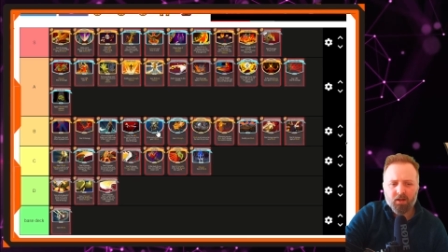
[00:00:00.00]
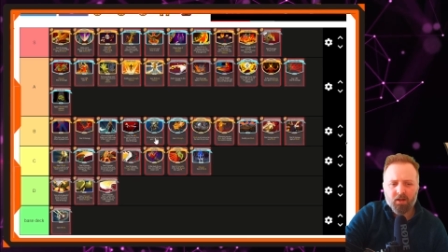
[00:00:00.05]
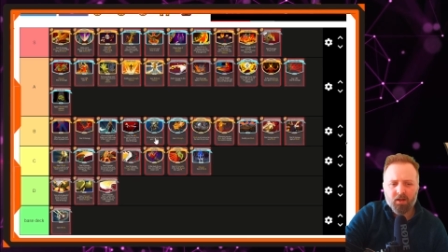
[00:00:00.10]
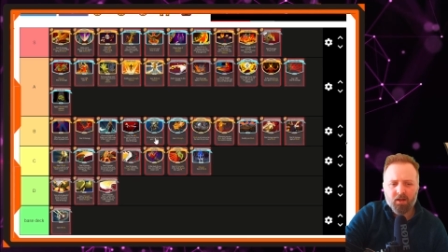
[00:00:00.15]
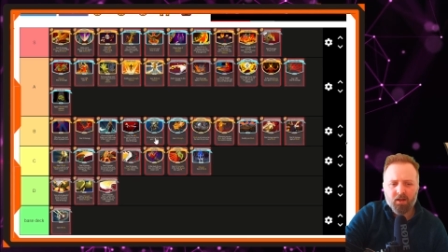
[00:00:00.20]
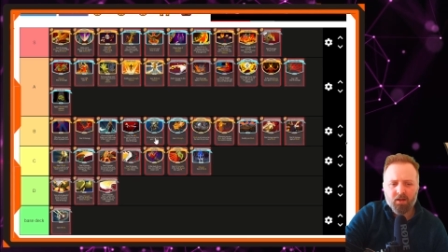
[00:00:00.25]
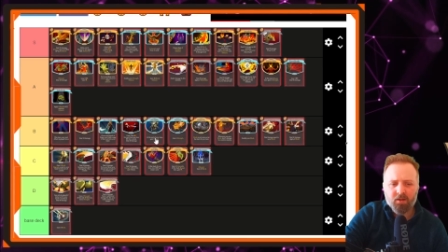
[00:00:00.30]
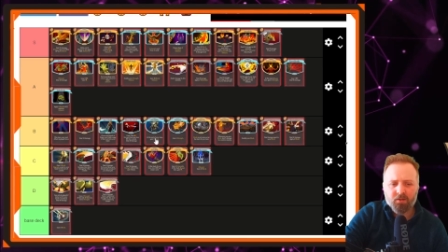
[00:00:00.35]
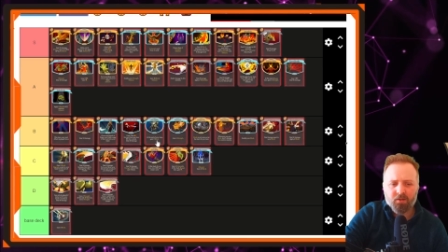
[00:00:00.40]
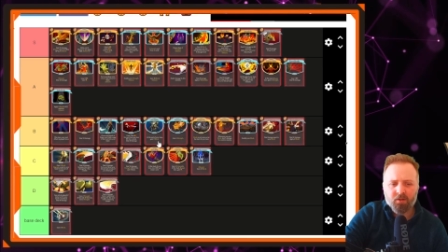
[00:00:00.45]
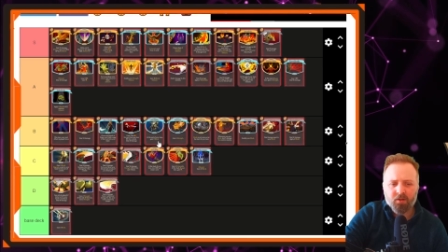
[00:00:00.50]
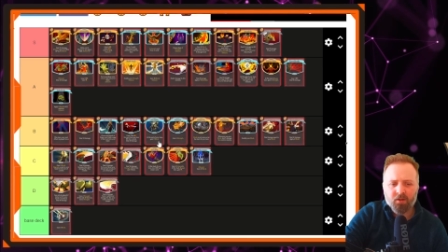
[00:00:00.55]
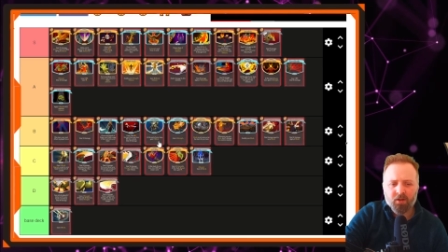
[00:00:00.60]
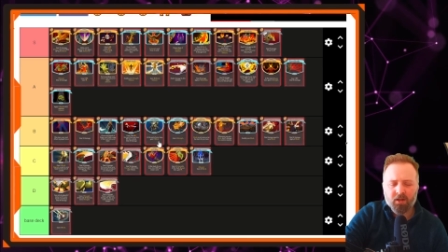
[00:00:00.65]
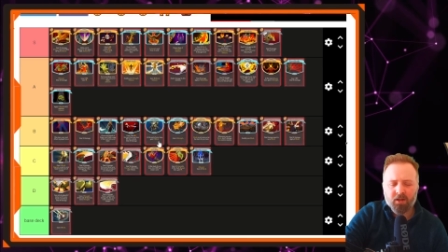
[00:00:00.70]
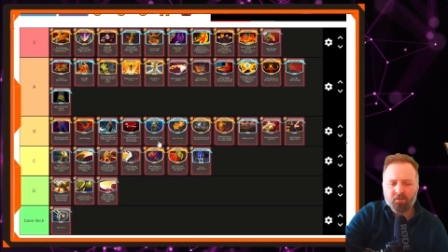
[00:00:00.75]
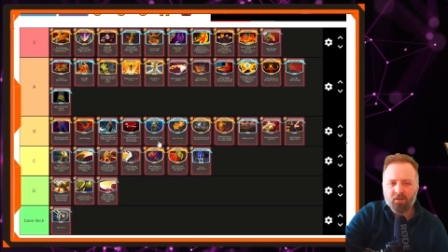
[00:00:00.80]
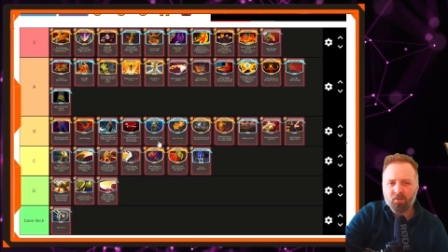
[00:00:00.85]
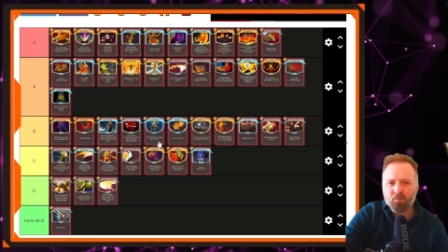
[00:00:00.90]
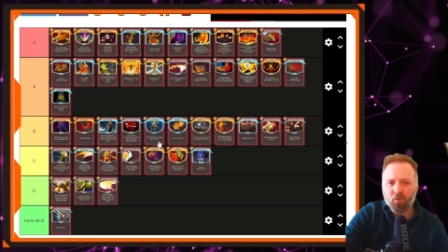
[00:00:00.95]
It's going to
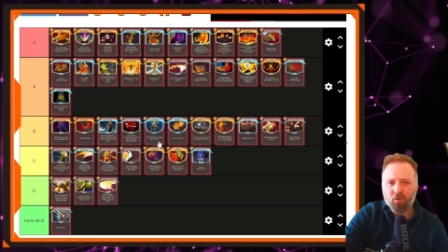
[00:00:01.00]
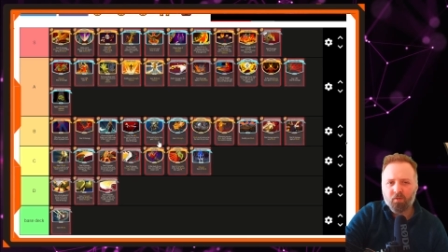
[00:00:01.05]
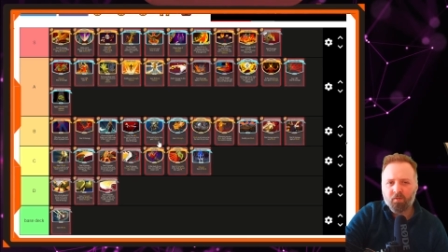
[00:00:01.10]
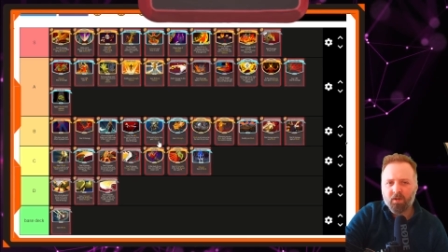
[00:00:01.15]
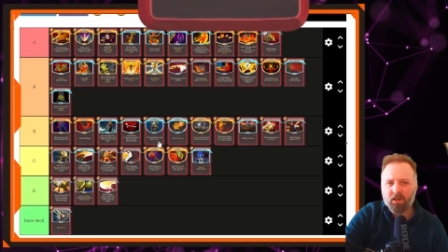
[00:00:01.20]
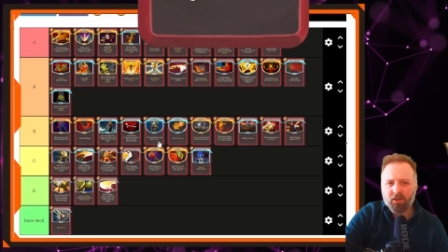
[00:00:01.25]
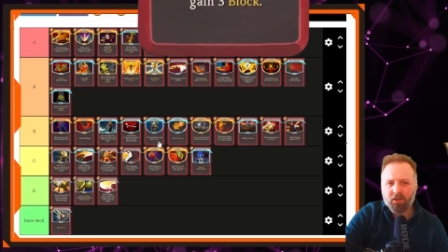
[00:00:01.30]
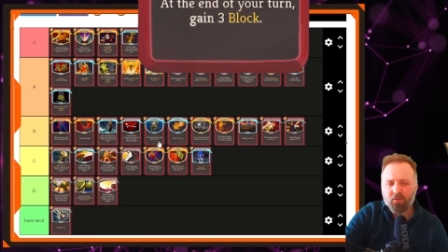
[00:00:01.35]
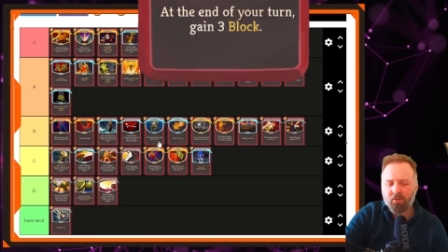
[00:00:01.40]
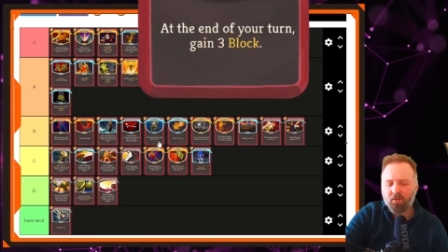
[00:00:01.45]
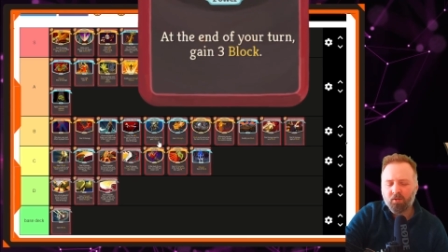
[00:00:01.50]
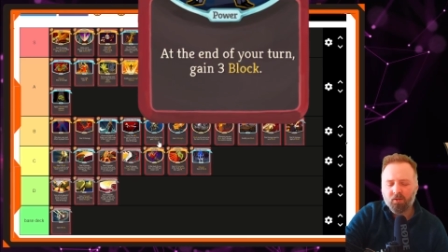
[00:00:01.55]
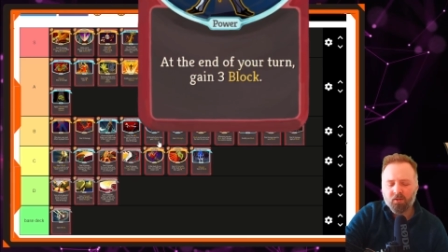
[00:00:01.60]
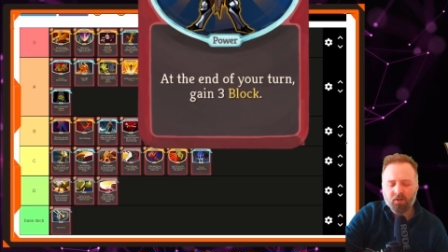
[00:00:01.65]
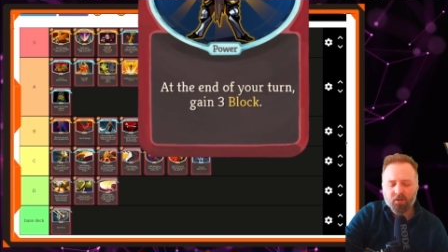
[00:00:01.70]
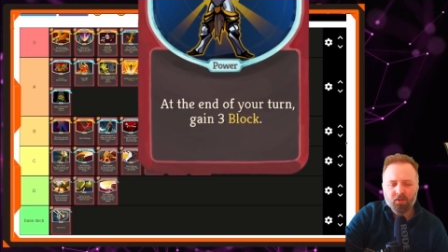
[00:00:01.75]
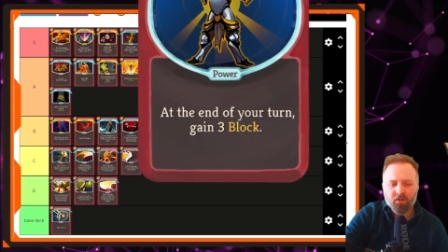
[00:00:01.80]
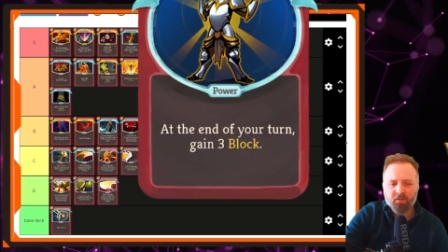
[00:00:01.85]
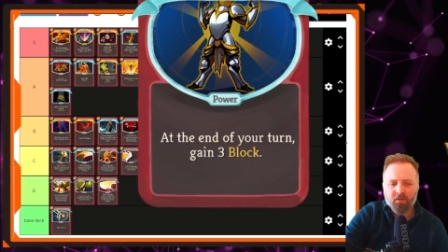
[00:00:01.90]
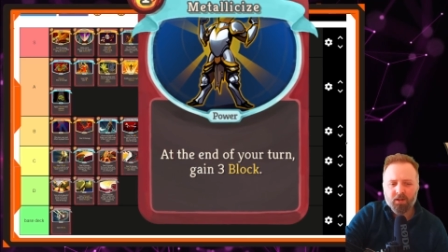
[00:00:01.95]
give you more value the
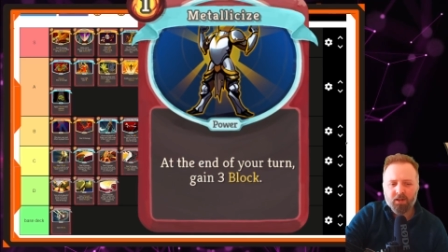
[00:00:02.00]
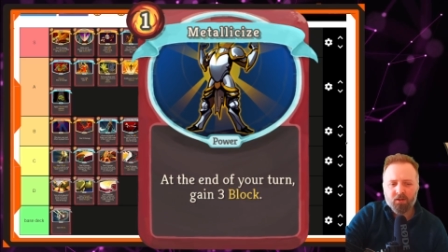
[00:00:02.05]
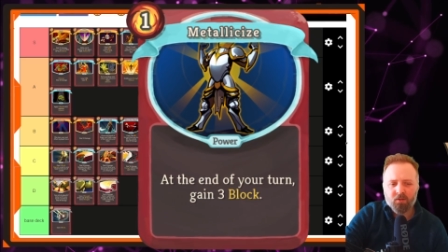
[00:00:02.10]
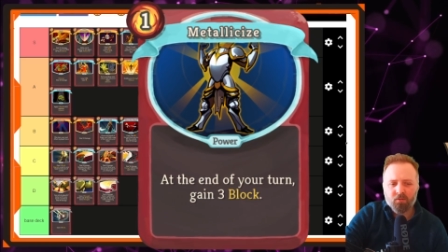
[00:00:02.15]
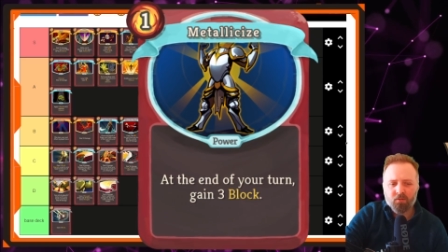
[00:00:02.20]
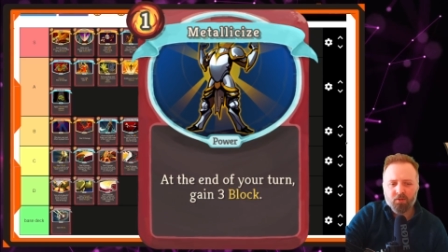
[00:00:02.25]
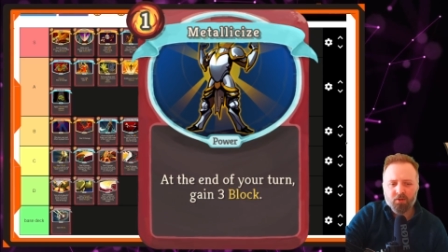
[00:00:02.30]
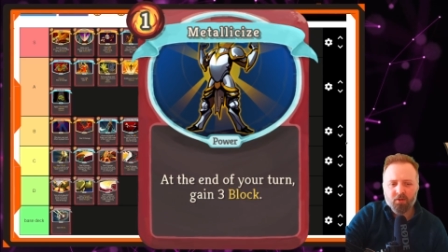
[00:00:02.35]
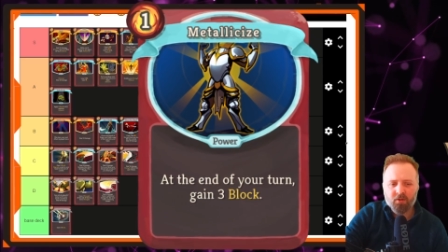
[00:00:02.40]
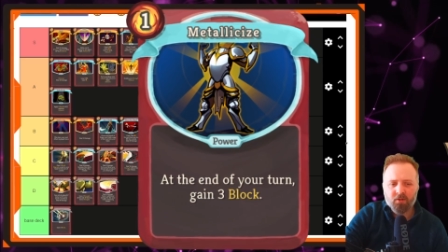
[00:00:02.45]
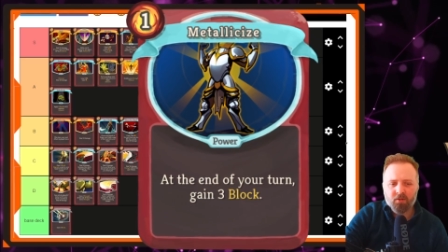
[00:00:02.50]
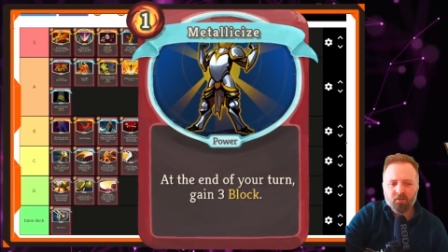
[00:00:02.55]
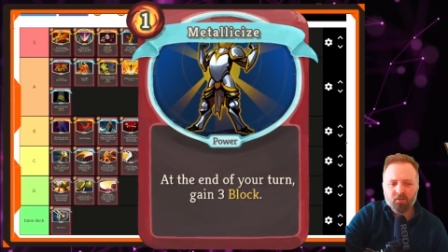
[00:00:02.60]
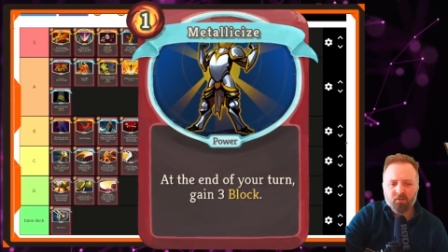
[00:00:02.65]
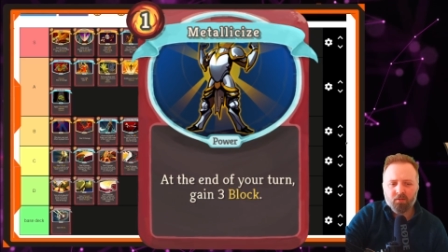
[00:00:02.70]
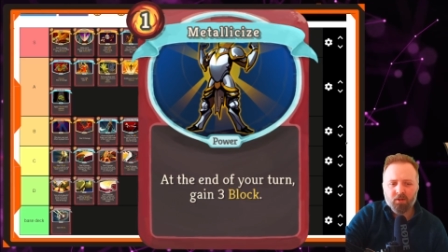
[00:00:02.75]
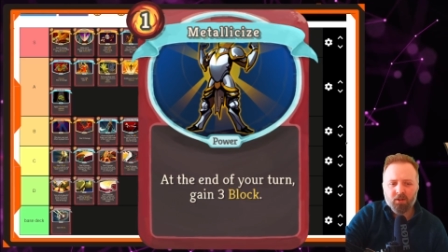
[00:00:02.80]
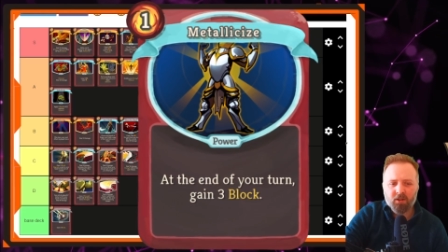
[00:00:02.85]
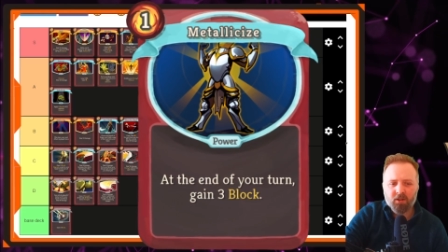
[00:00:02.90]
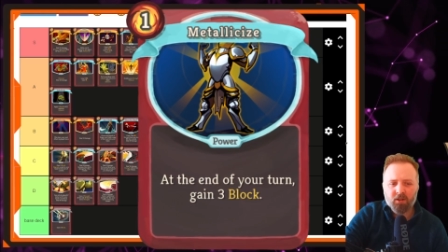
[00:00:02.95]
longer the fight goes
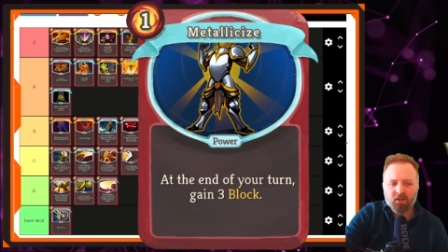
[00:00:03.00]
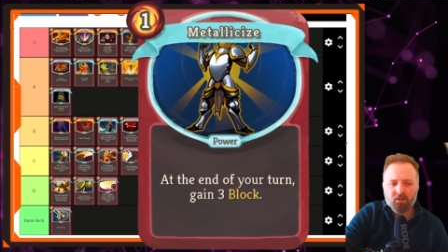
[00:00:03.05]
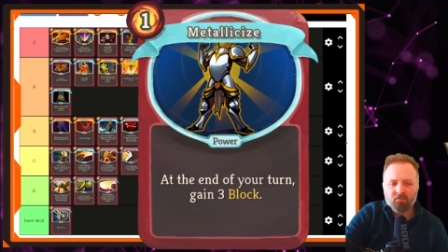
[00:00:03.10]
on.